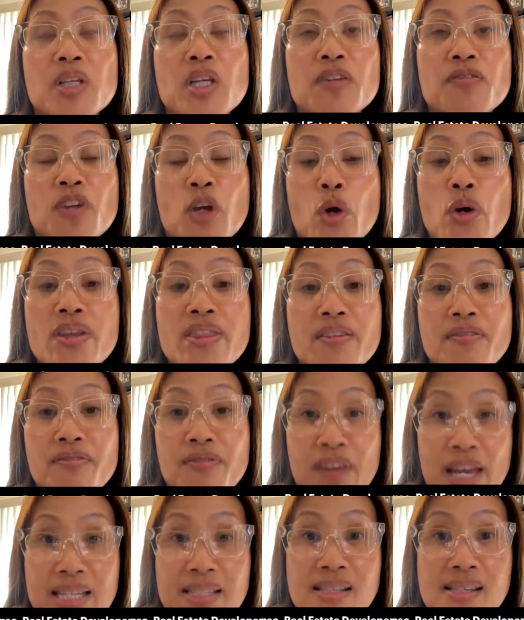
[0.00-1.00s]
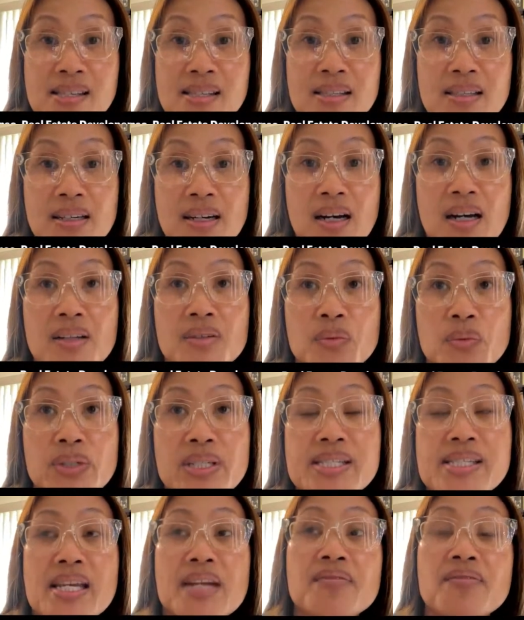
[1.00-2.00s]
if you're on the fence on
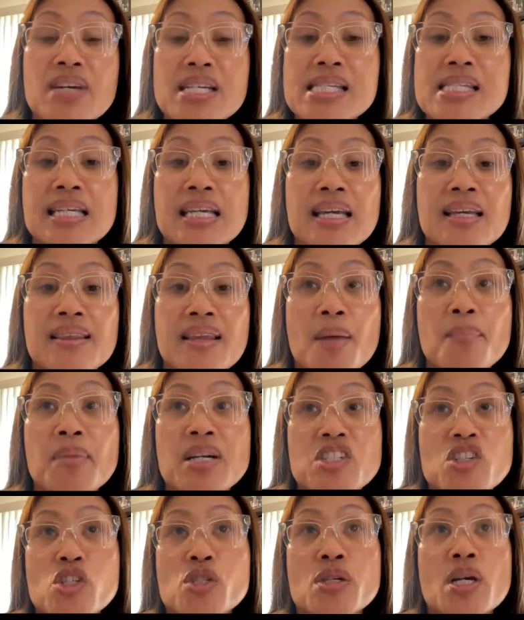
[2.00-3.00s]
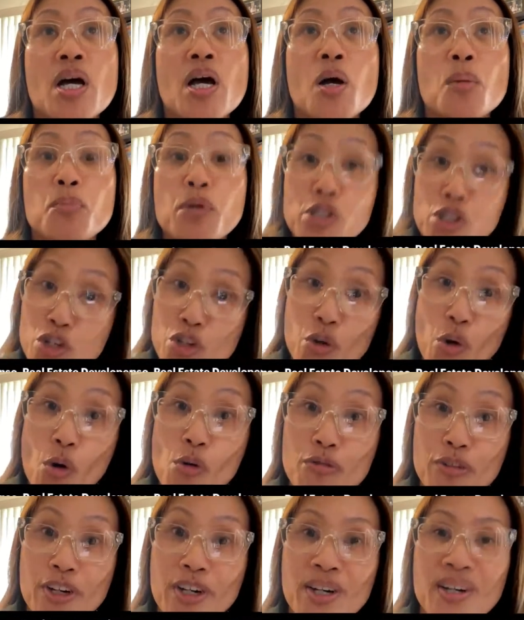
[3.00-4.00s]
real estate investing, that might just push you
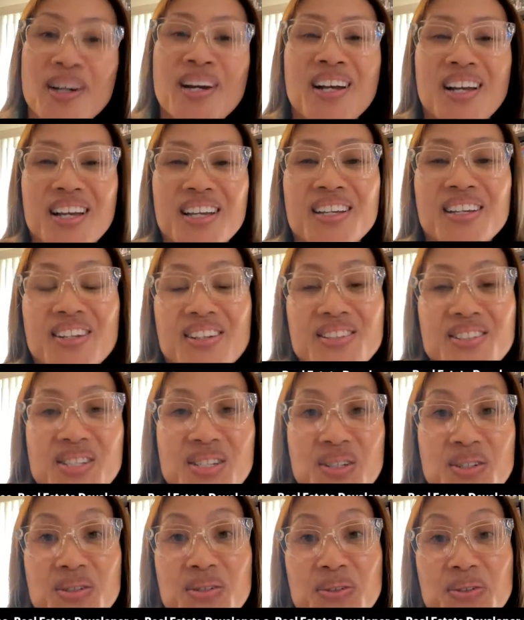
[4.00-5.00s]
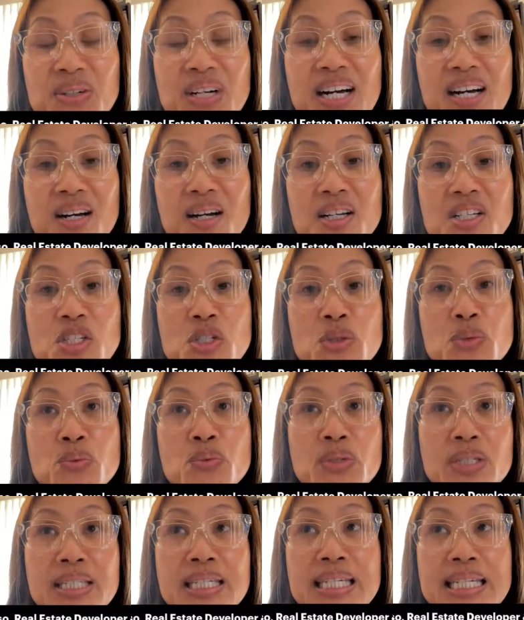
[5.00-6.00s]
over, to
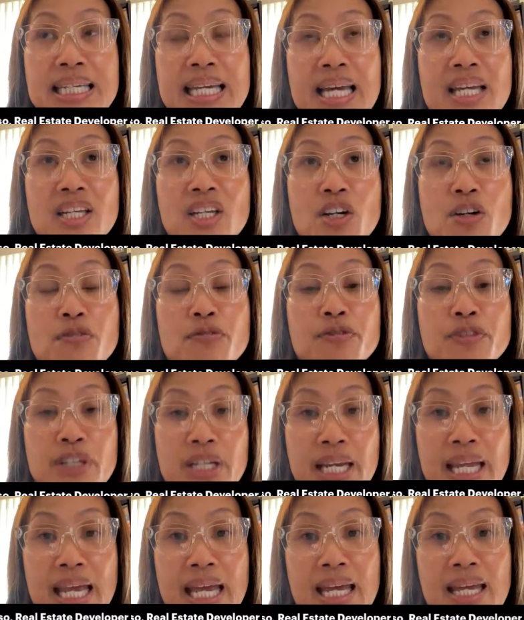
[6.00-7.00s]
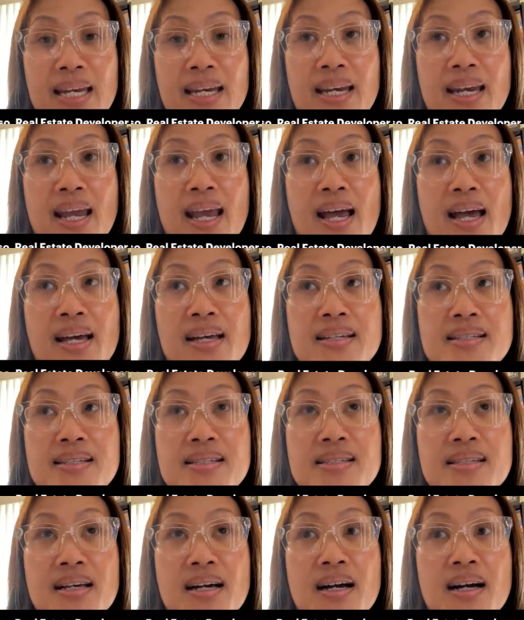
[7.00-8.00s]
really get your foot in
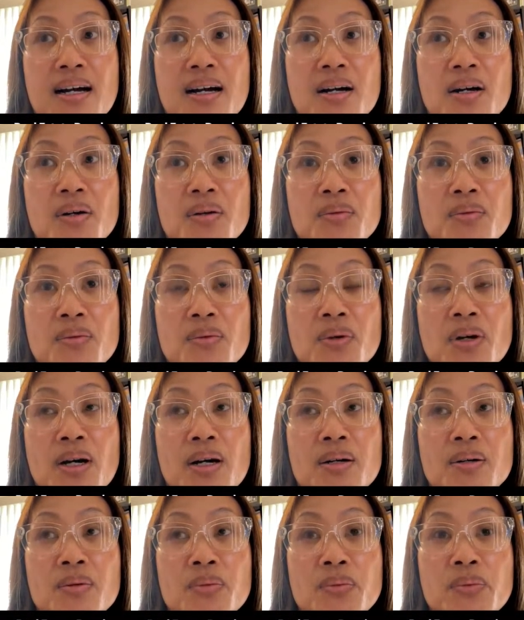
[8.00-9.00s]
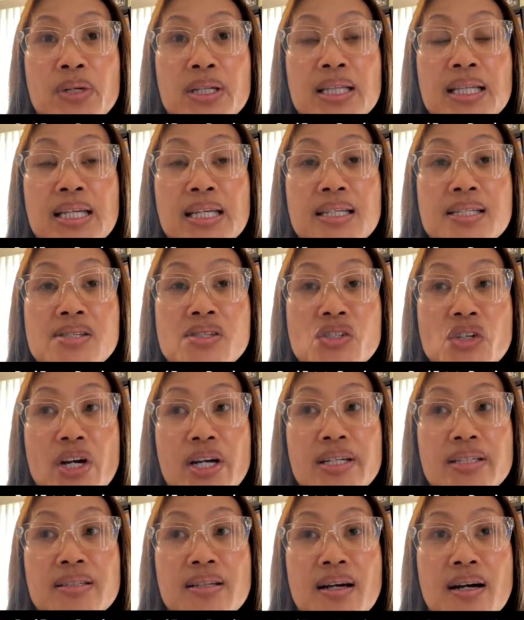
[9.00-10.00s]
and really
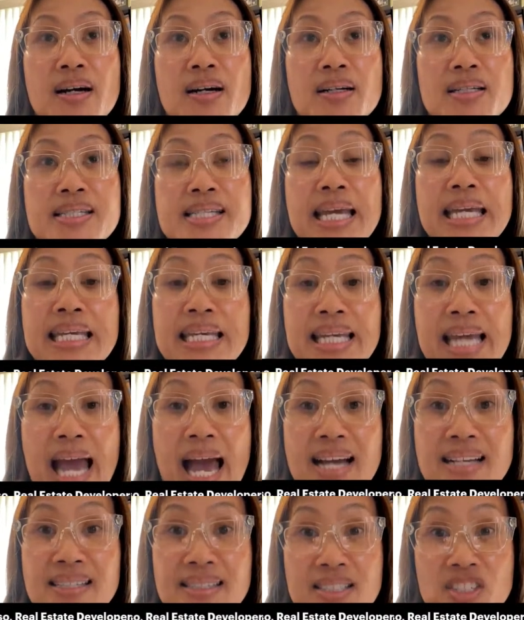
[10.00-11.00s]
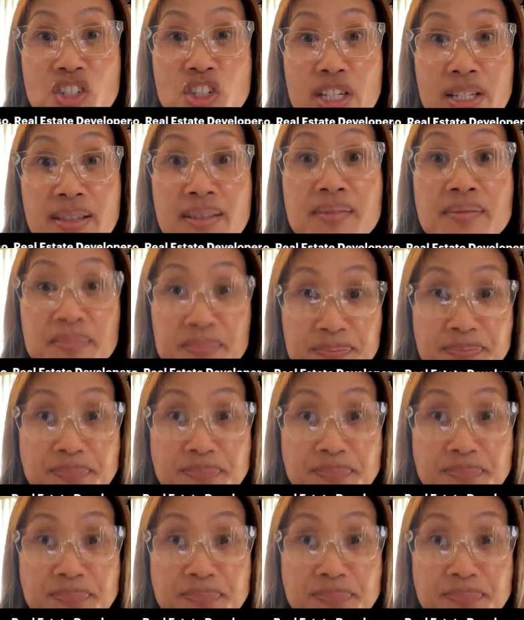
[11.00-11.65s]
start taking action.